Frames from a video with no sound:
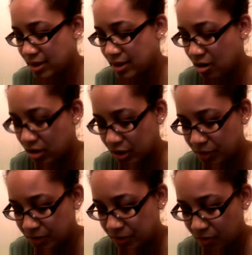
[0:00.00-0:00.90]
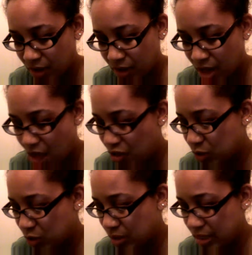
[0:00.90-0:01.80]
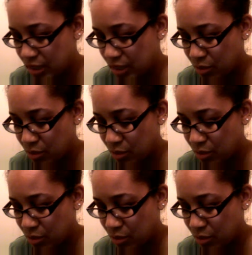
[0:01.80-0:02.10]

color. And this one is in